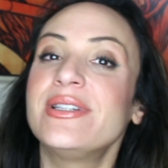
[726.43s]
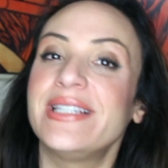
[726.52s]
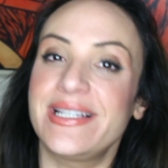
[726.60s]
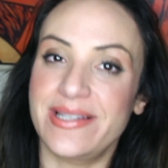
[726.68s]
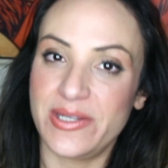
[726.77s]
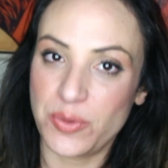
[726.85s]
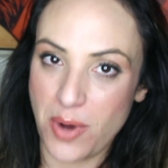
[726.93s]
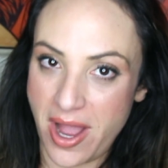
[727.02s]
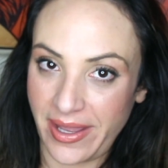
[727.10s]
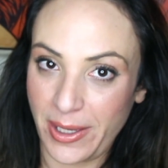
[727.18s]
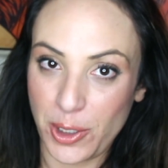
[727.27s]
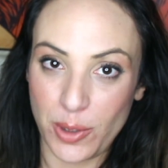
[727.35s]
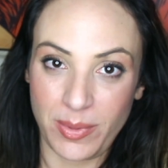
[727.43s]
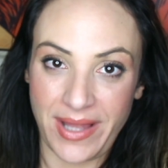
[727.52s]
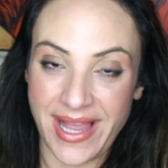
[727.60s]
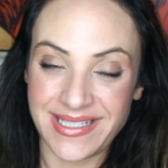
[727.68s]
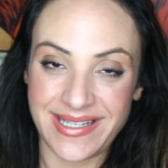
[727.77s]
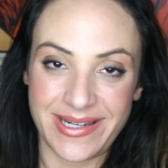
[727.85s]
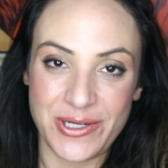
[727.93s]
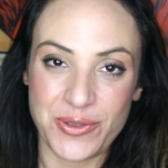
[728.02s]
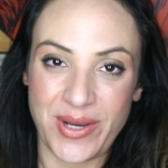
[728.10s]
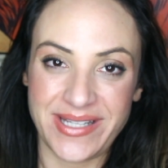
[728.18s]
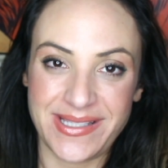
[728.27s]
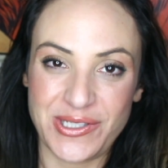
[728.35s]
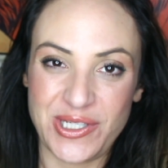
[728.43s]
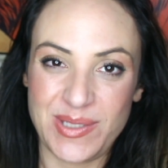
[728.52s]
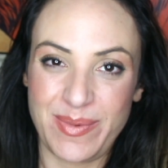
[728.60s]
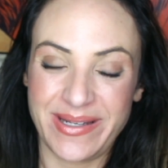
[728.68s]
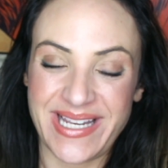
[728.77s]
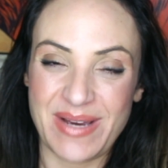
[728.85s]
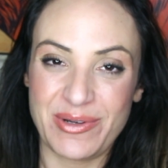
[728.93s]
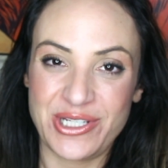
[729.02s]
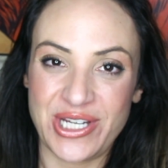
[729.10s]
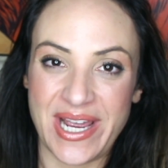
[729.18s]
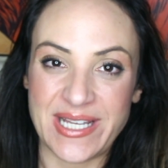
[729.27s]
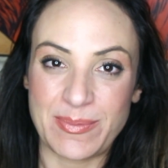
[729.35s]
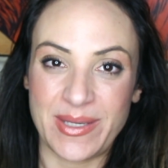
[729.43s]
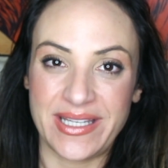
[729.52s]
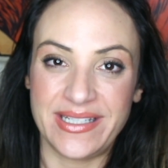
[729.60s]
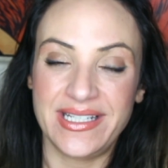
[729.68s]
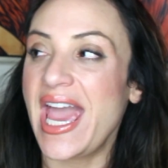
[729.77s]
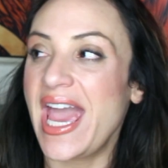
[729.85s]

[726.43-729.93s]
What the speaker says: Lizzie's rocking her black slutty dress that she's picked out with Jasmine,